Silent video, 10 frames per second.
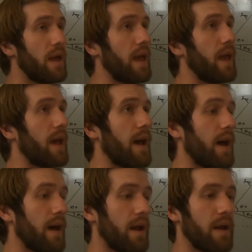
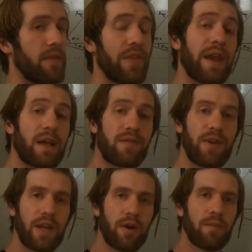And the next
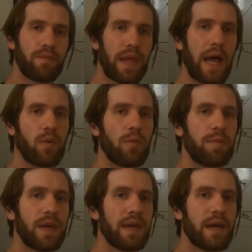video, I will
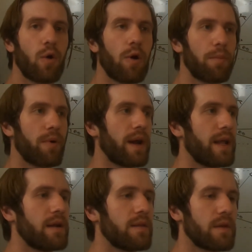be
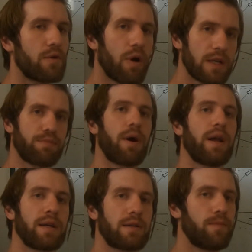incorporating the cross
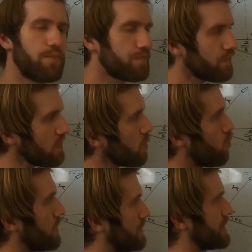product,
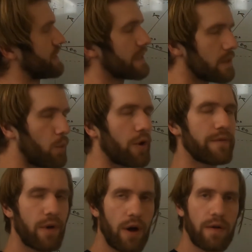which is a little more
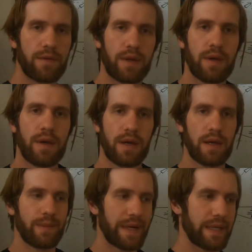involved,
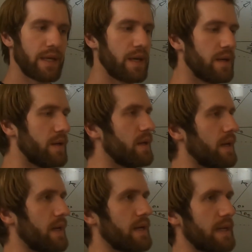admittedly,
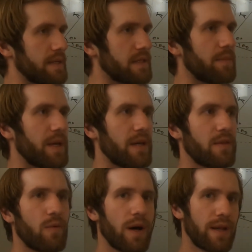and tends to be
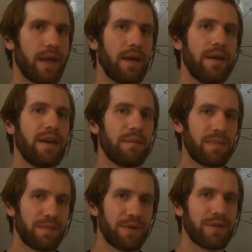the one that
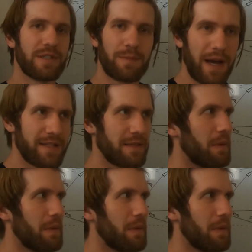people despise the